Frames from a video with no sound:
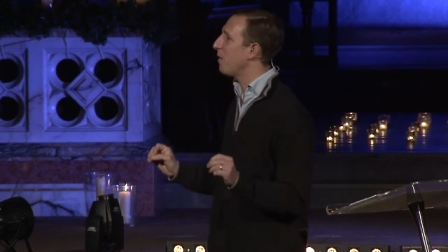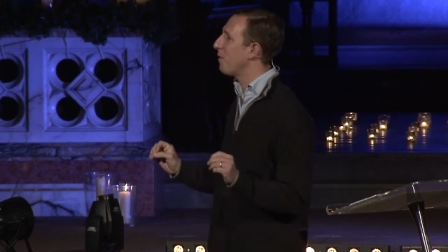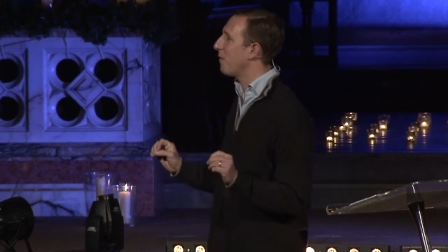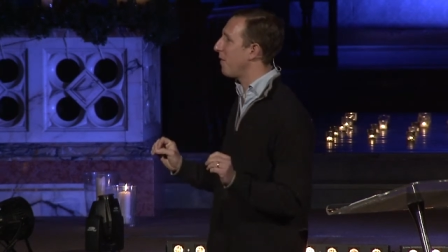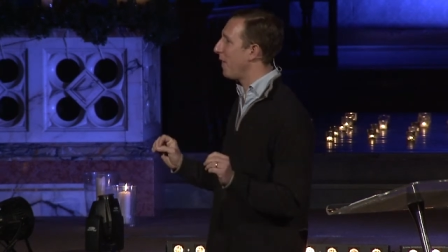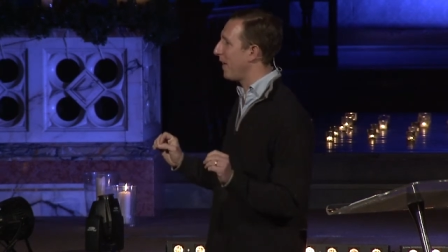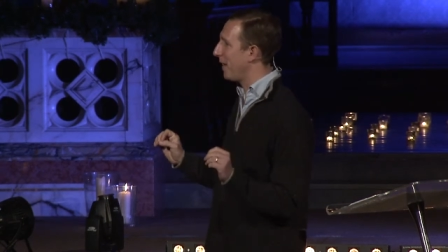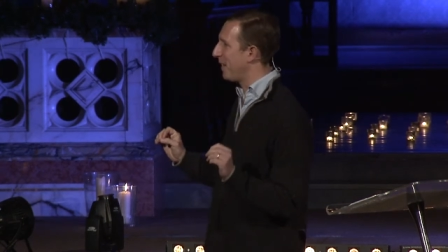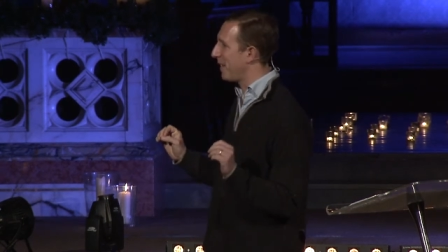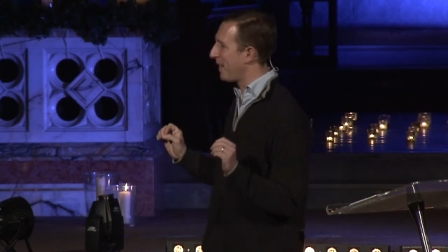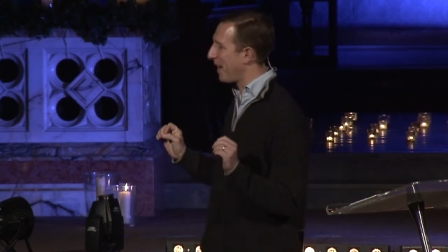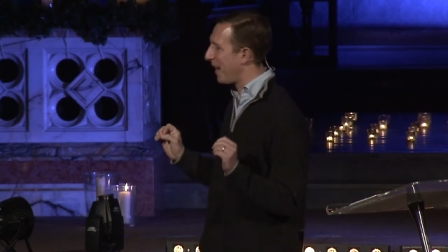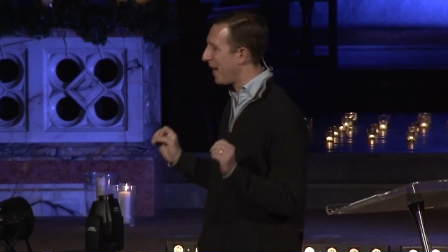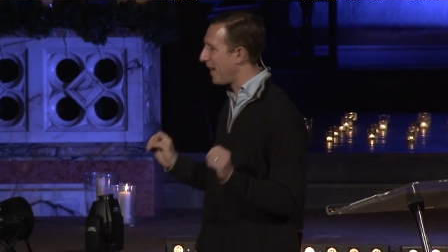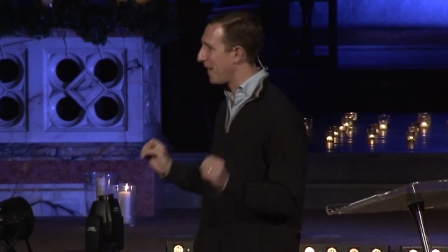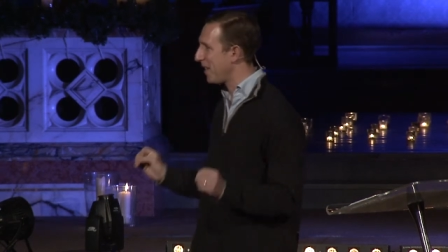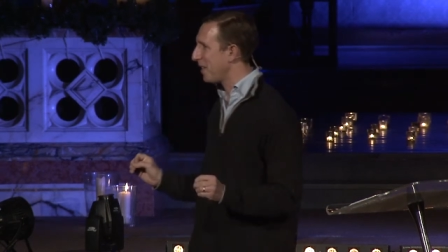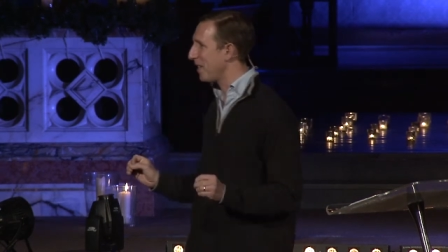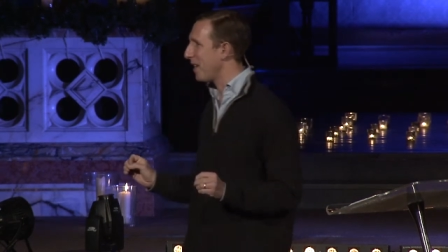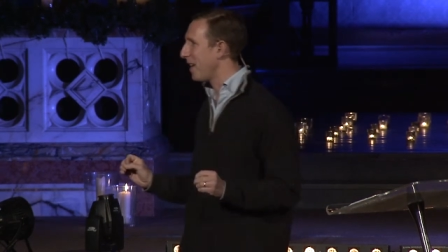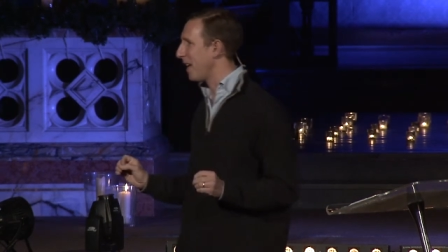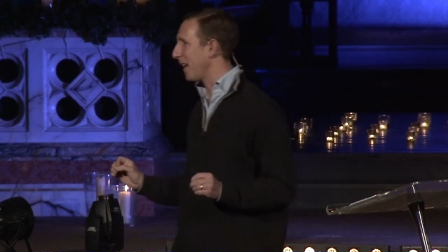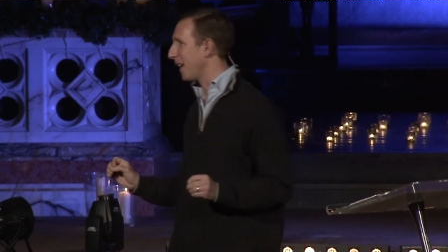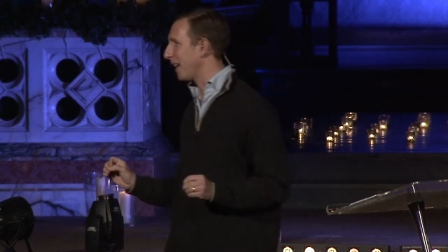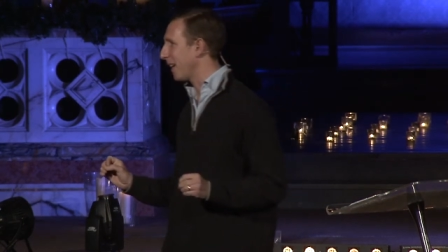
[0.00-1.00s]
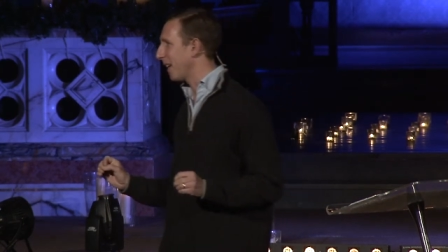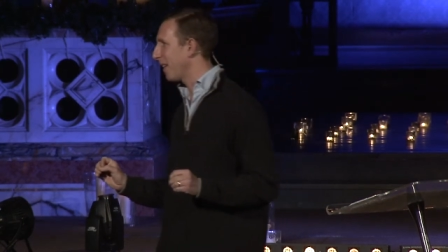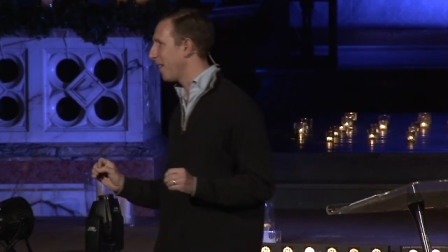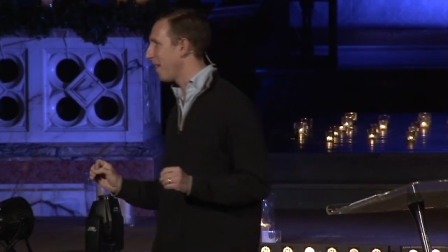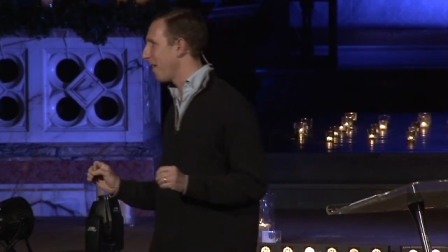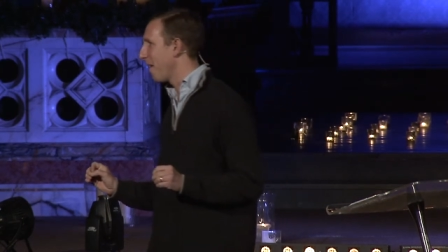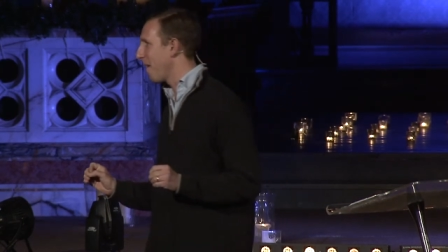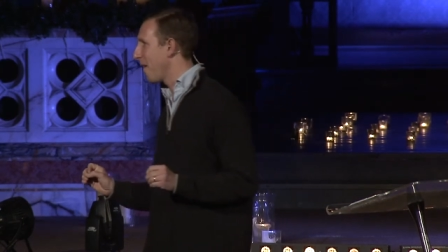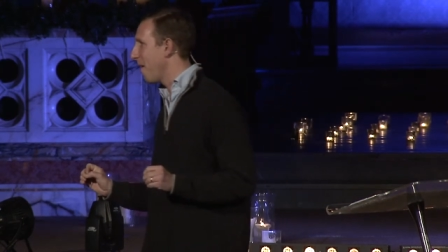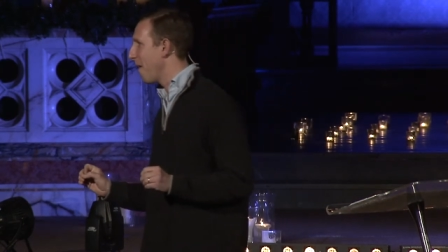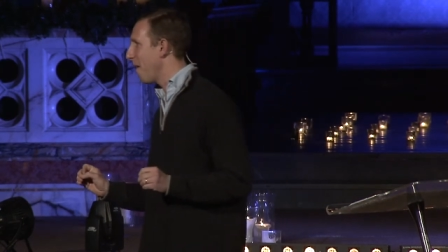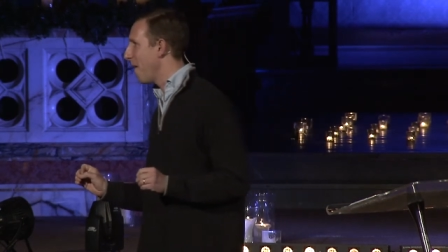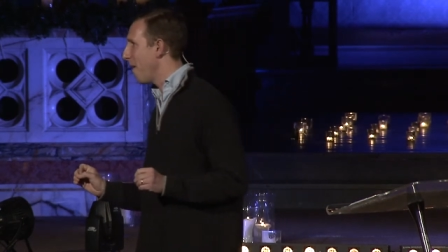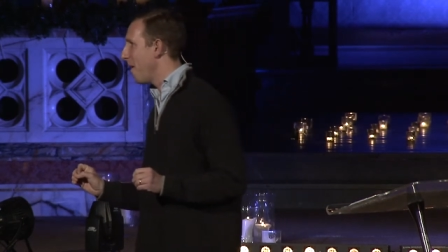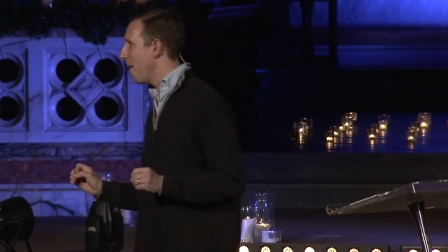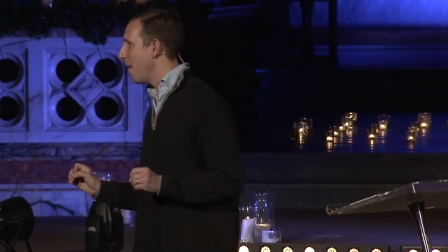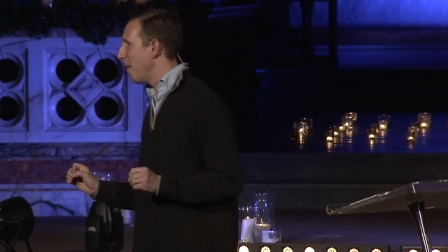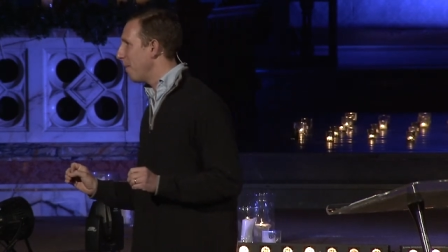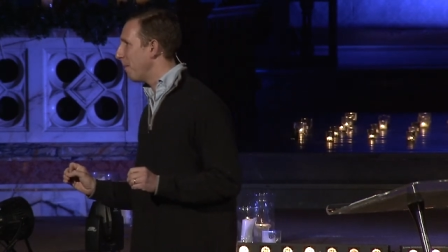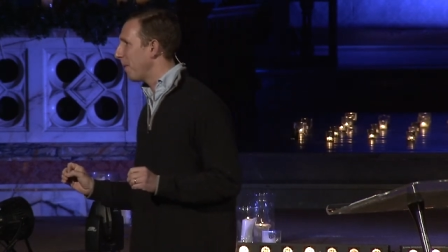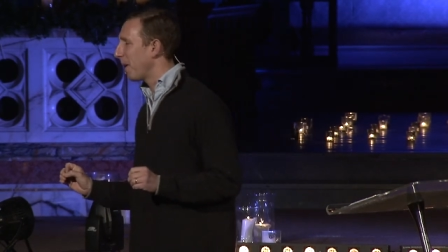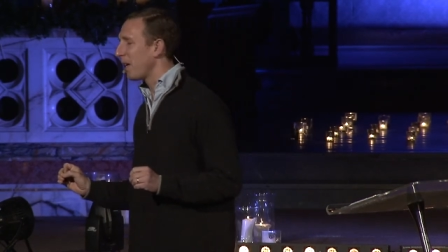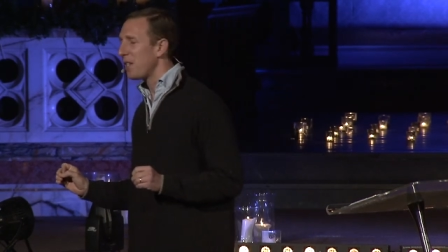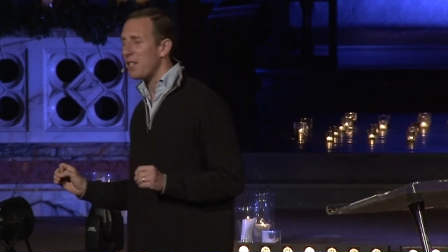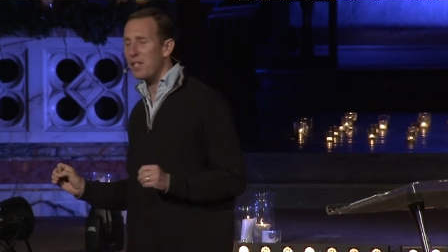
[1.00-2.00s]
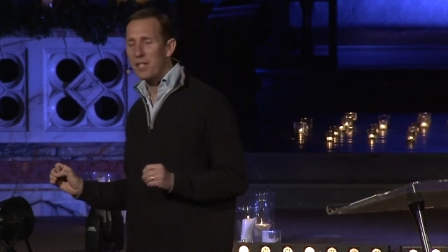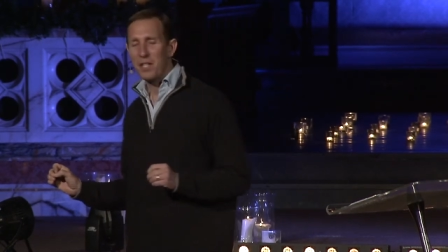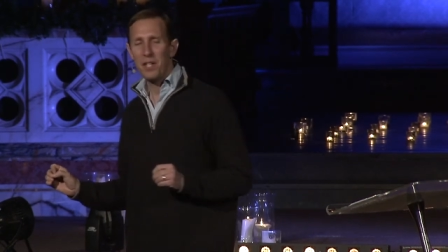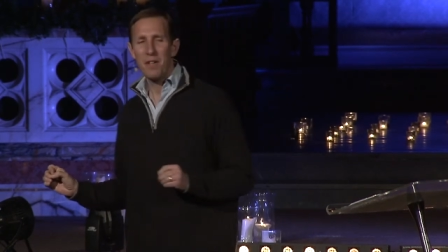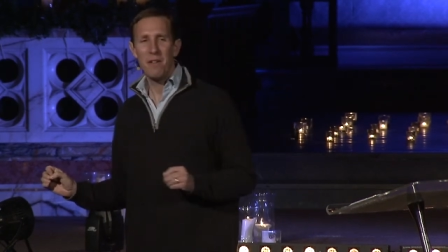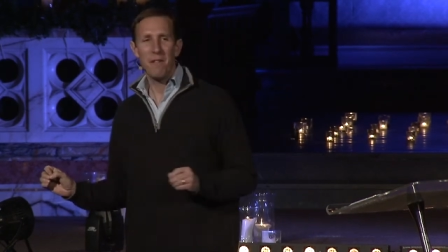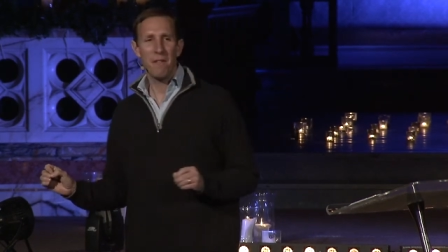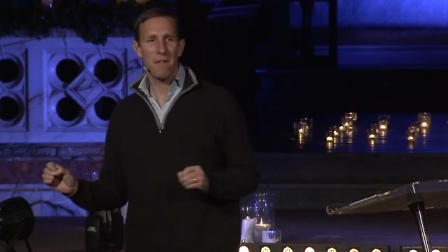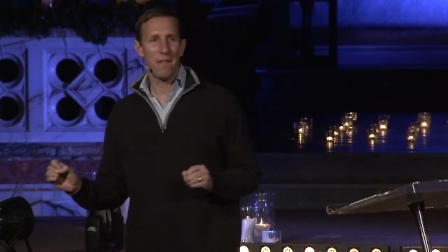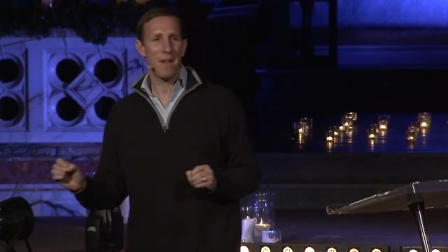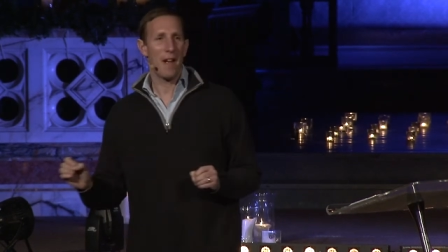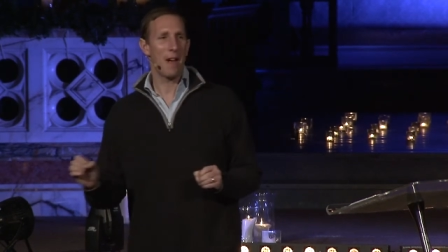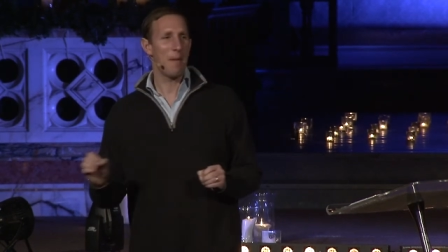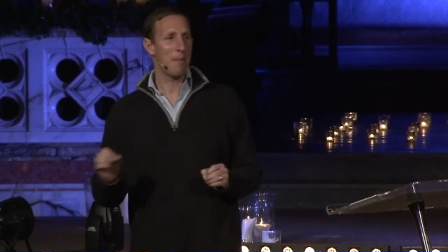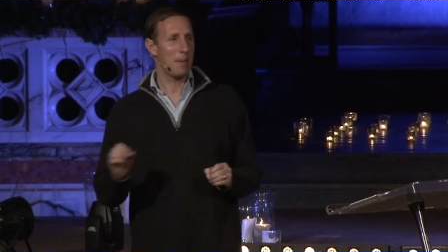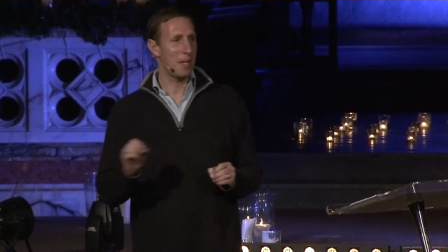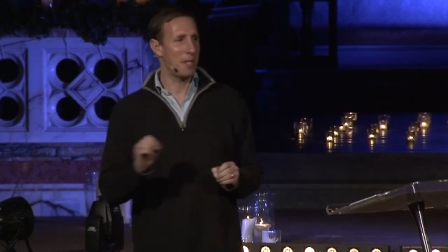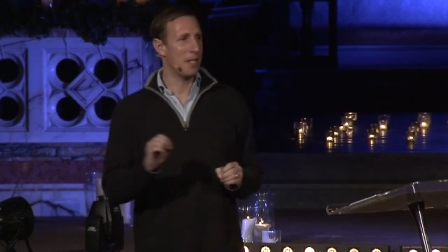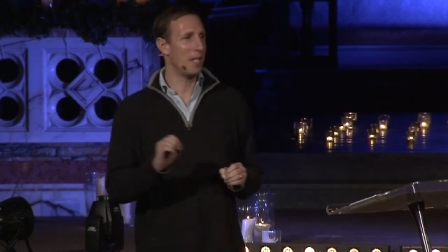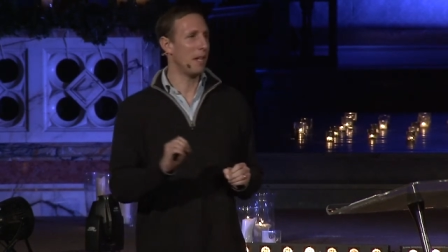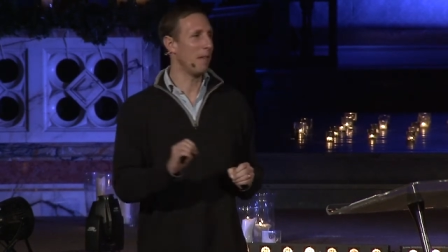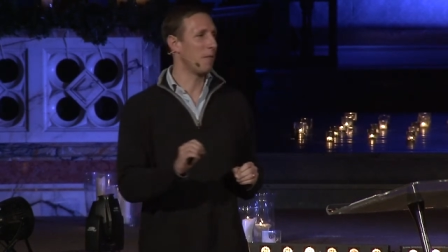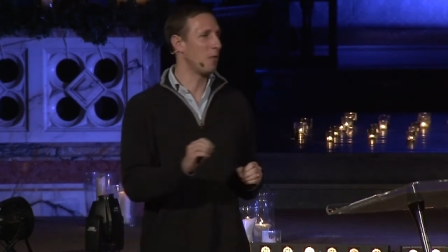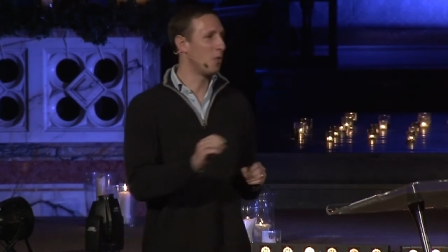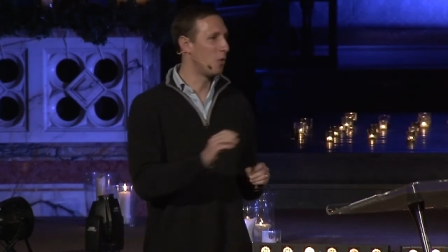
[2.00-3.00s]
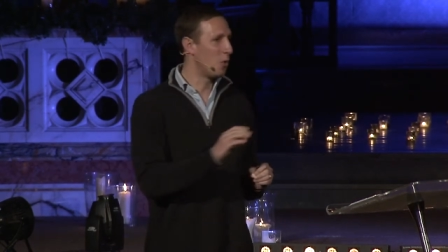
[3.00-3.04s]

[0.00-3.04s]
fantastic. But I soon found myself